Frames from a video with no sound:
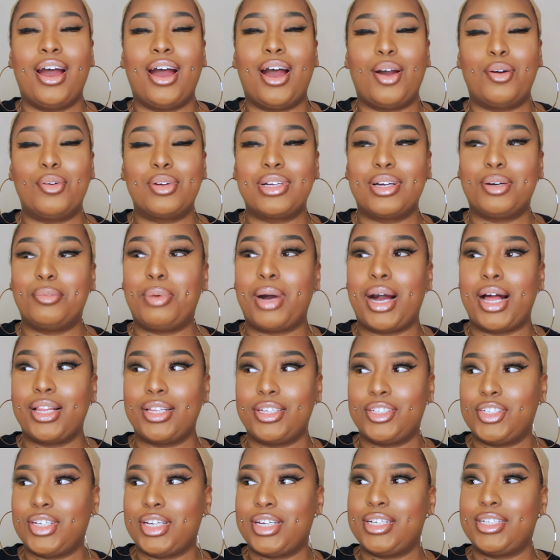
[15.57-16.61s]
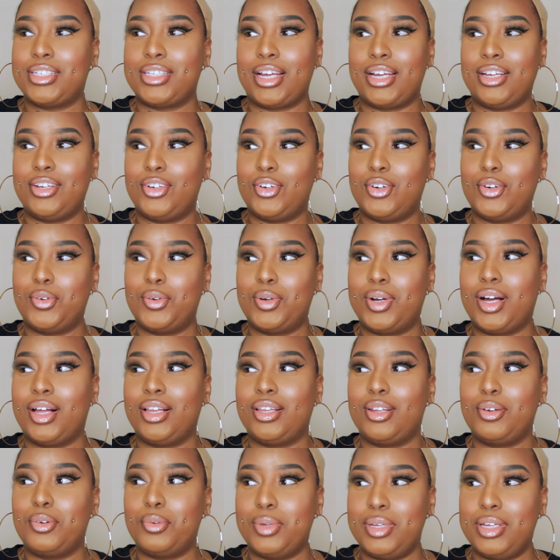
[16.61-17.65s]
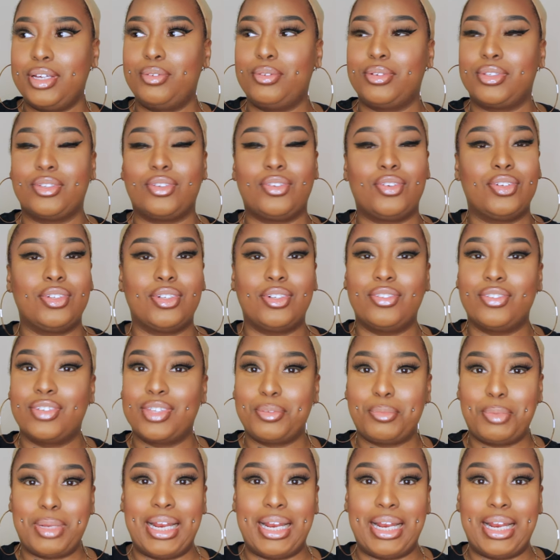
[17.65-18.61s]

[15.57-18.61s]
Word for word: I want to apologize. I know Color Week was all over the